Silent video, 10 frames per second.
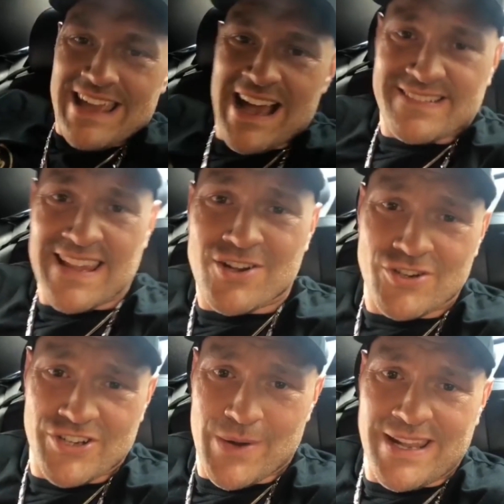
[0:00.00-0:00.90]
Yes, he
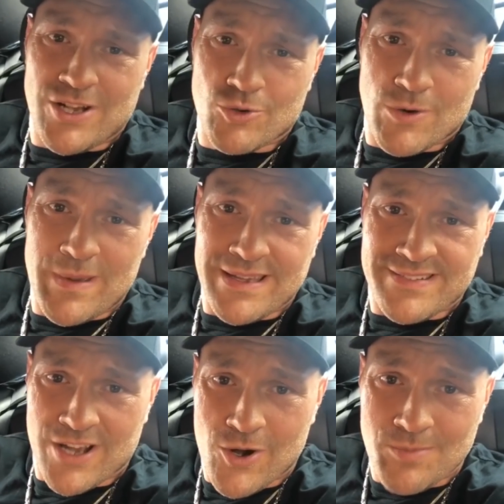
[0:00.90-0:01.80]
couldn't do any good with me,
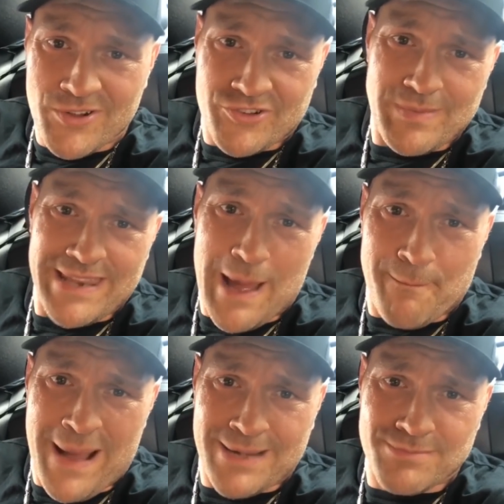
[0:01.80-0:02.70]
so it mustn't be
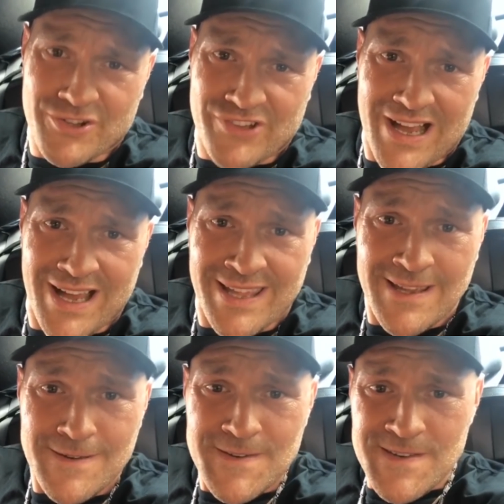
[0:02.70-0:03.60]
that bad, must I?
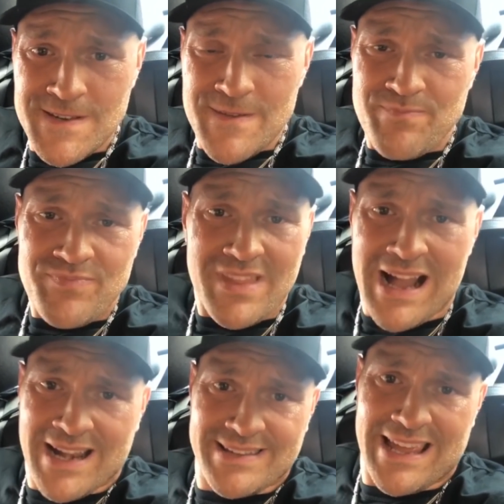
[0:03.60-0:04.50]

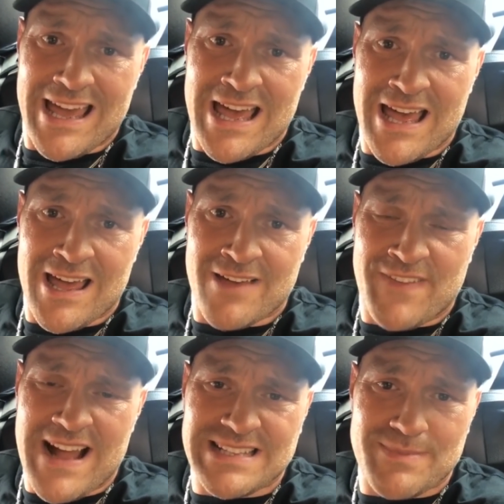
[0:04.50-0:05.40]
And
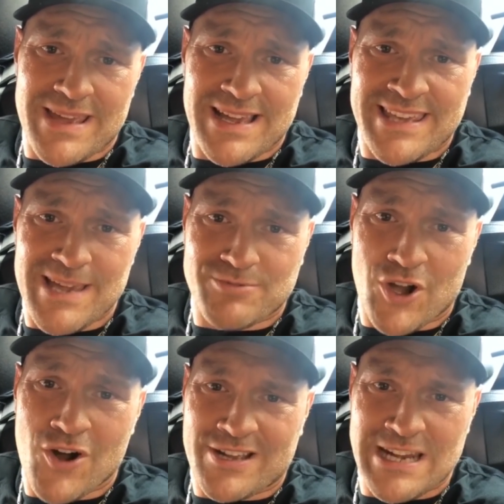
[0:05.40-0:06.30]
Vladimir, keep
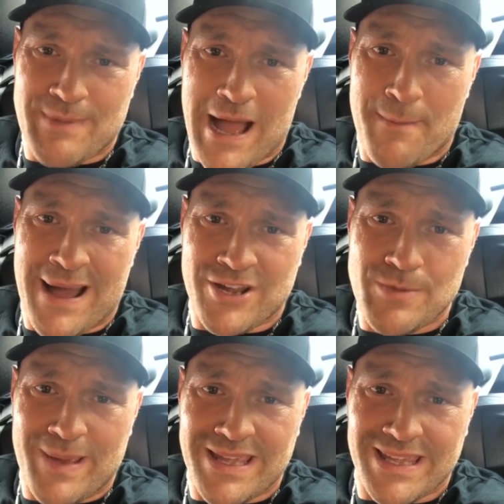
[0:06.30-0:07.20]
talking about a man who
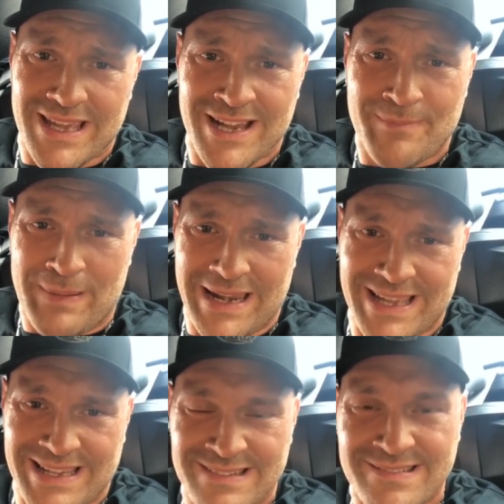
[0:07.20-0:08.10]
beat you,
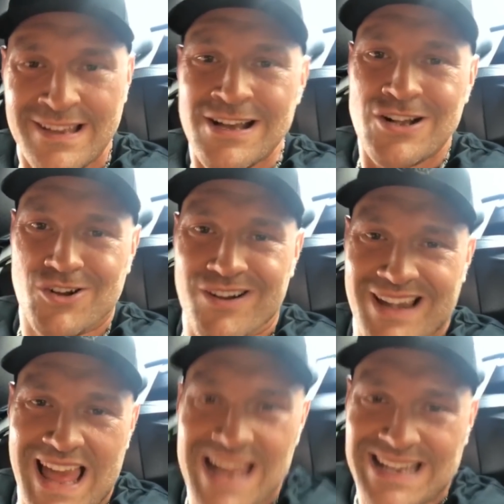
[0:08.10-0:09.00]
please. Go
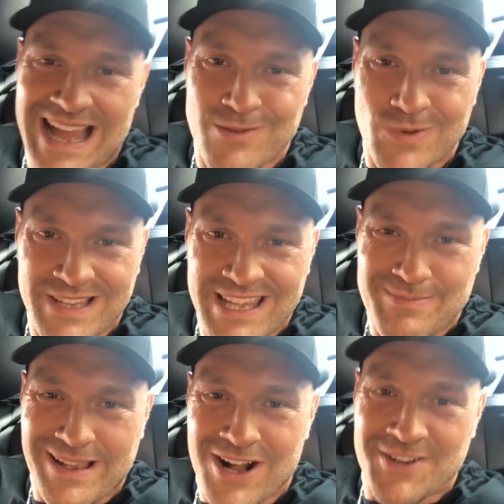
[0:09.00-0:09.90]
and lay down, will you, you
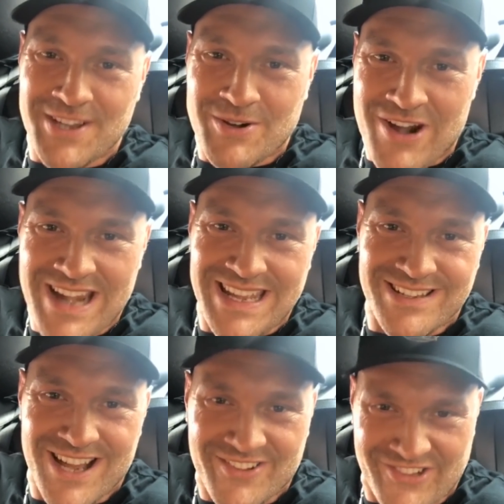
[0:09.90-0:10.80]
big old
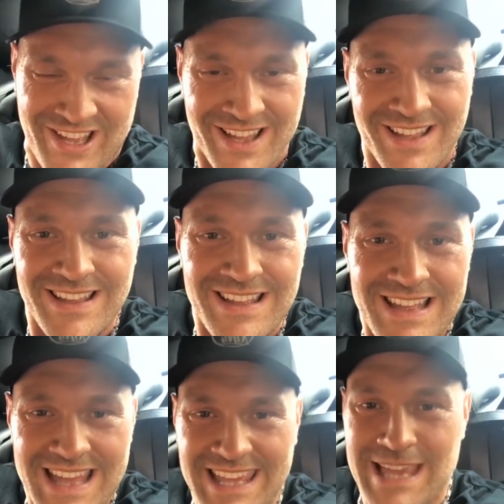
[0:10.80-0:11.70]
Ukrainian dosser?
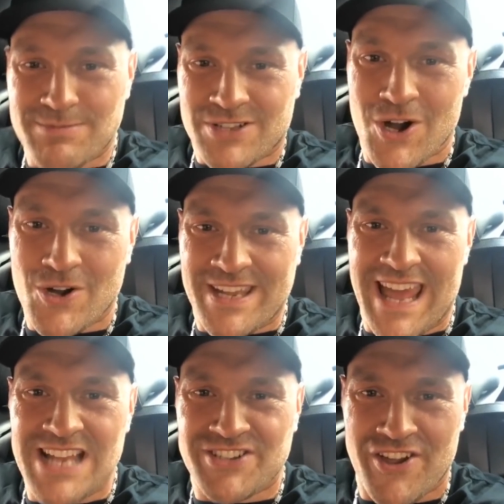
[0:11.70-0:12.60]
He keeps talking
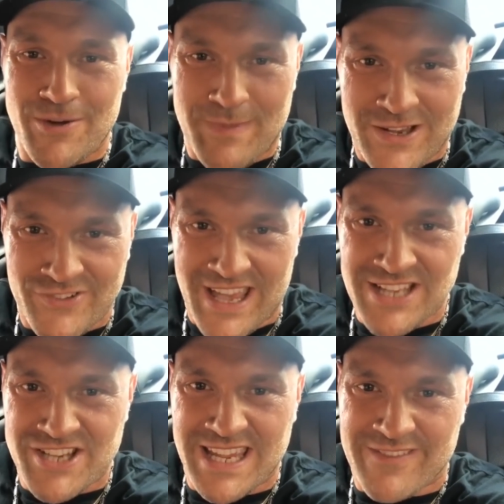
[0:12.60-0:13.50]
AJ up because
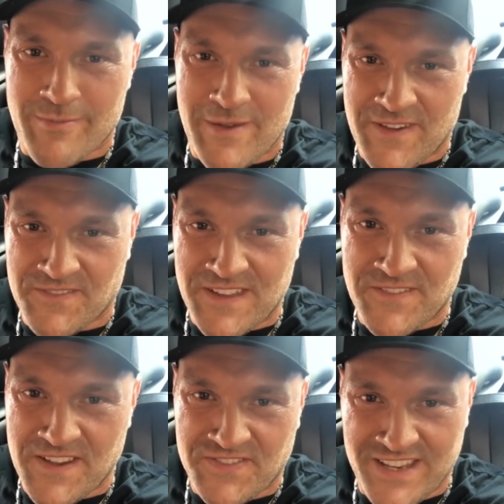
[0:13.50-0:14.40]
AJ gave him a
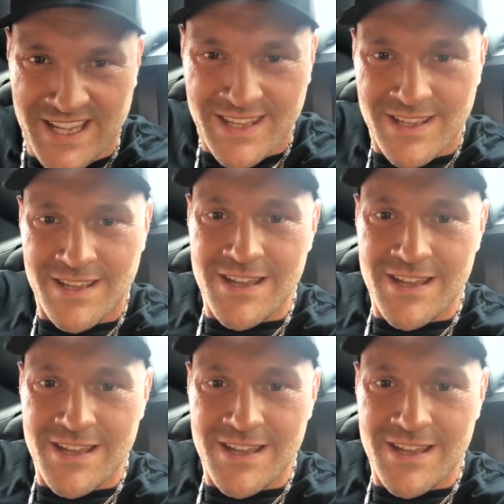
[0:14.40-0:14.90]
50-50.